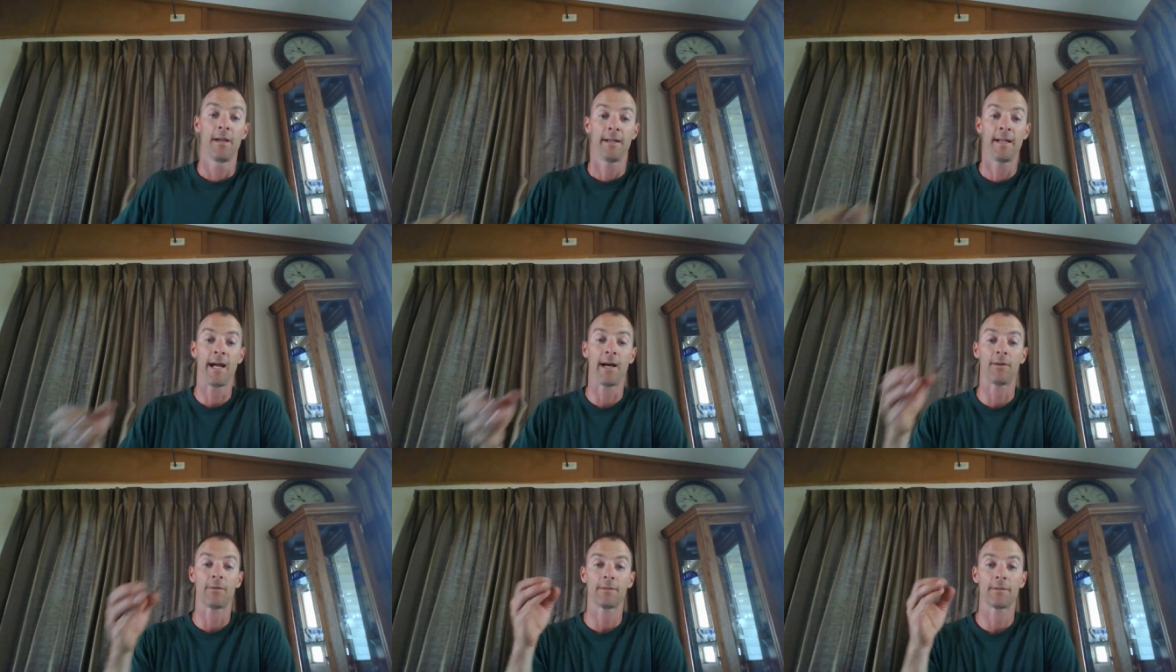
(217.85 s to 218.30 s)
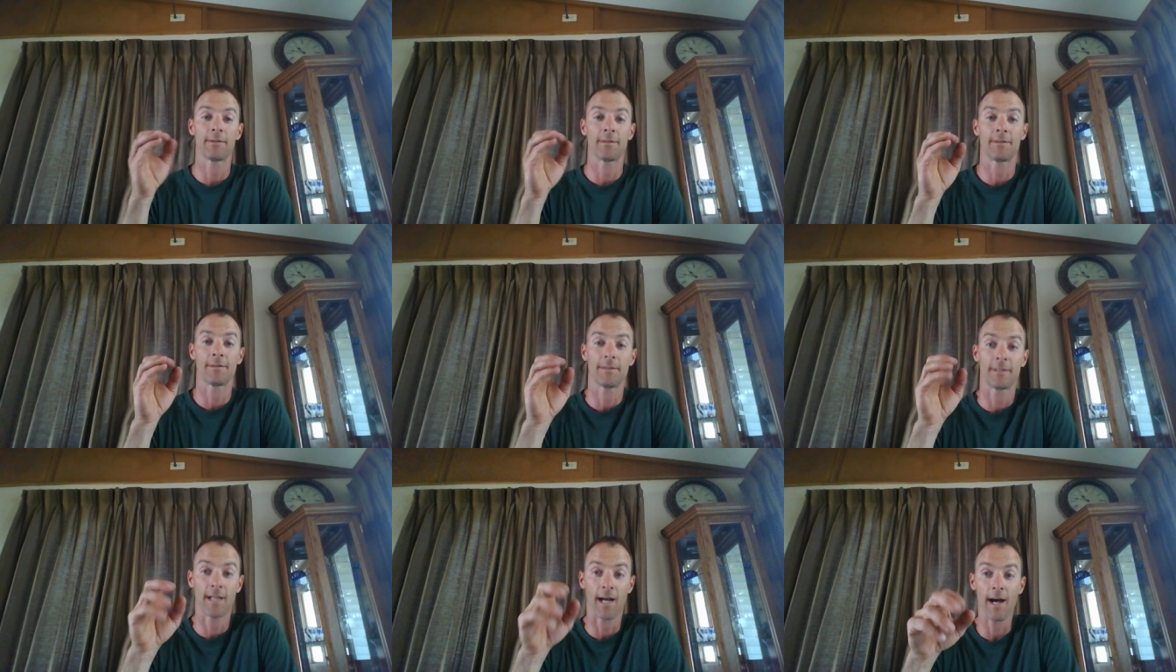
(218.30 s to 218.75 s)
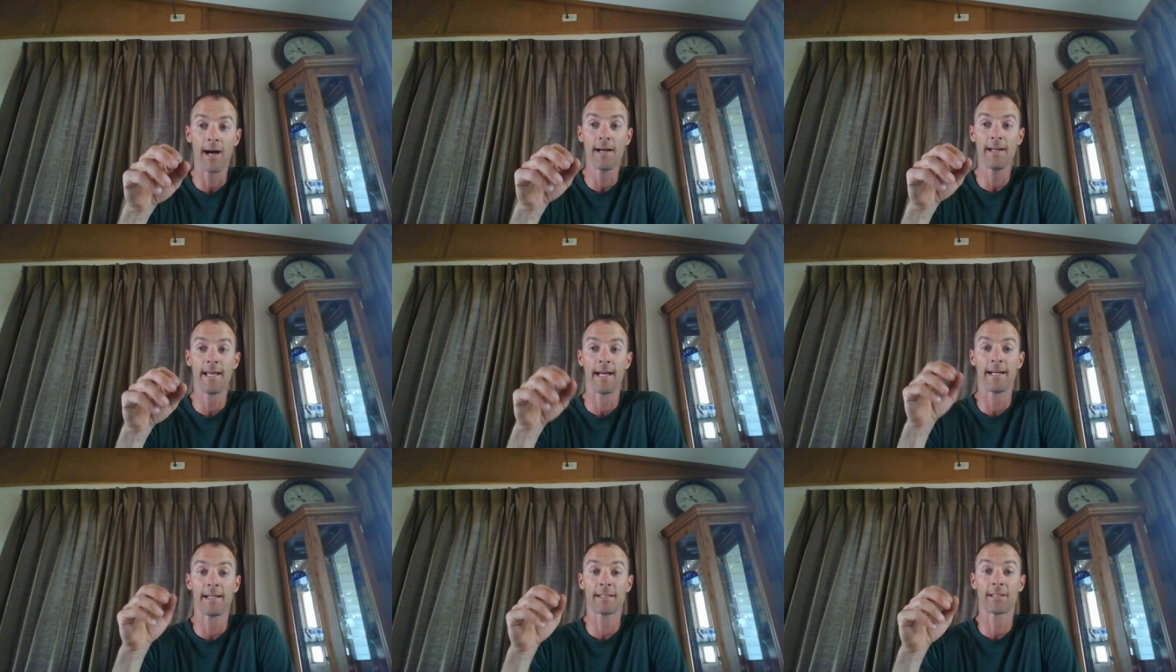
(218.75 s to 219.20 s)
Now,
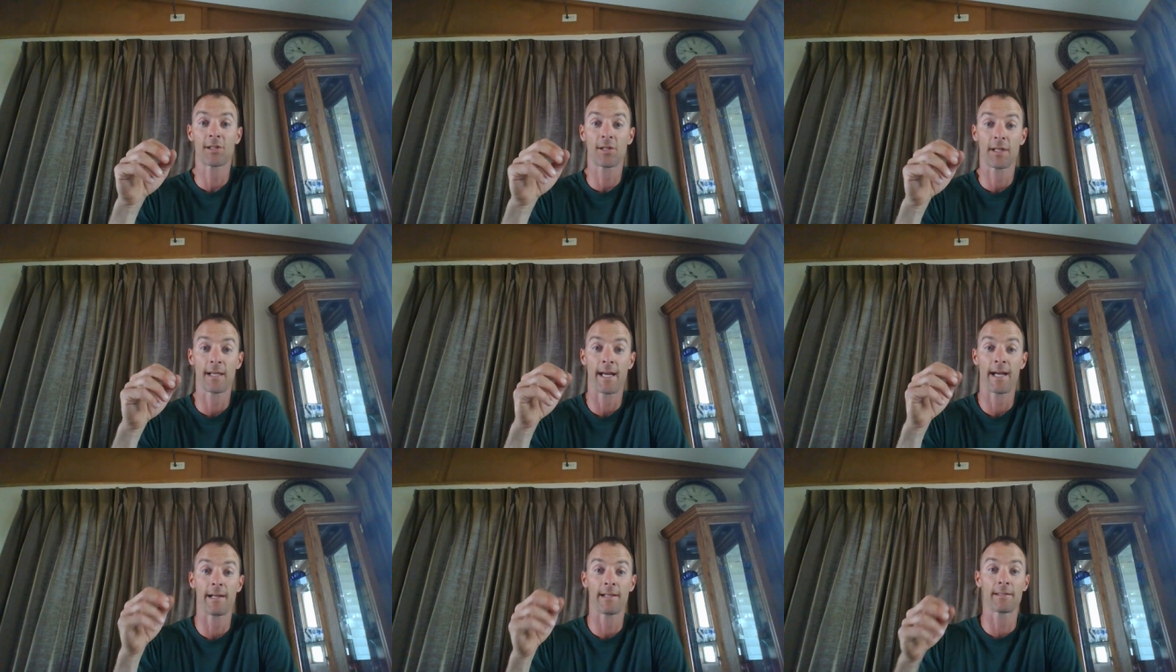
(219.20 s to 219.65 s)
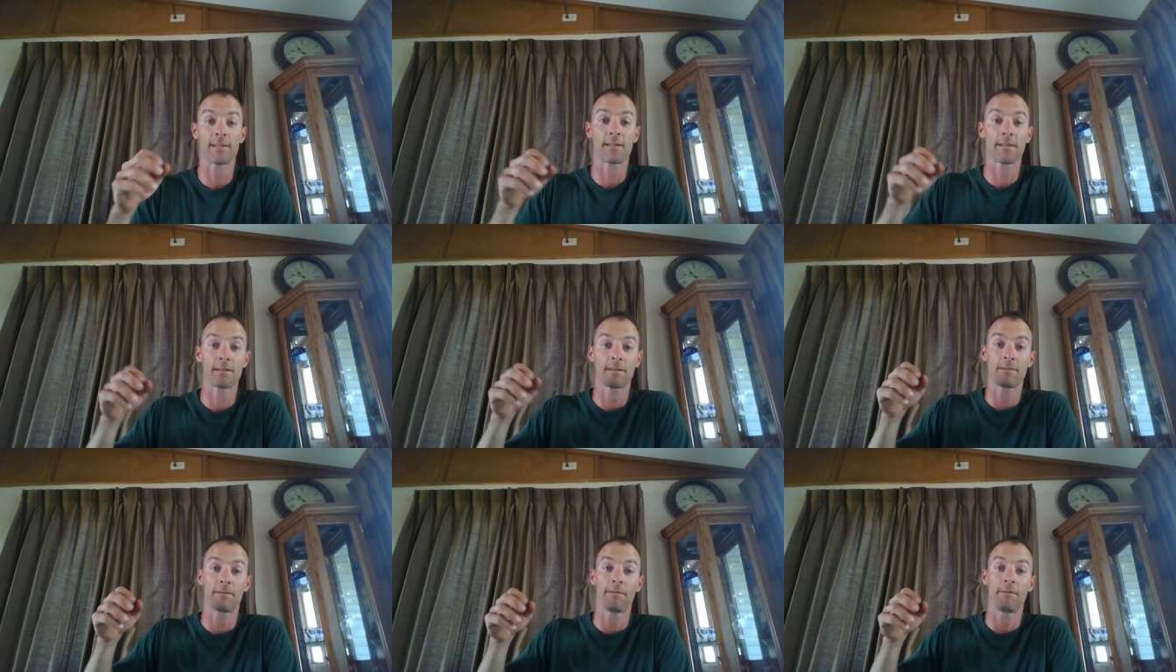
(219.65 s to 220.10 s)
God actually has